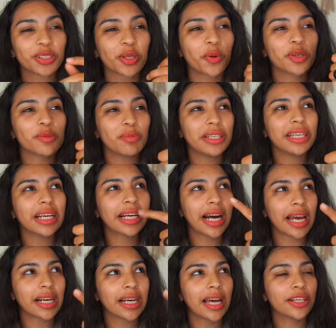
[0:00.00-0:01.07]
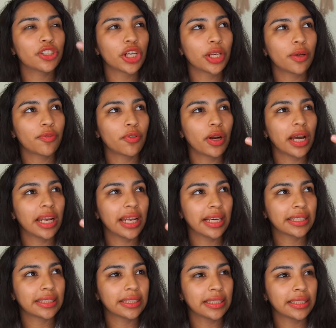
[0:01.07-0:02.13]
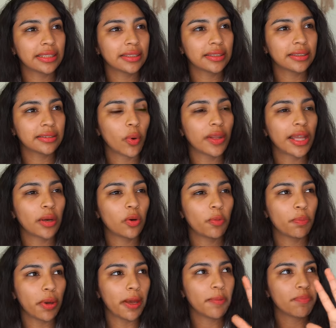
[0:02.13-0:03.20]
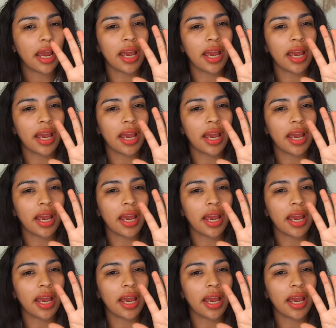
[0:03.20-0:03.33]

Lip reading: So it was me, Carla, Jennifer, Alexis, Guadalupe,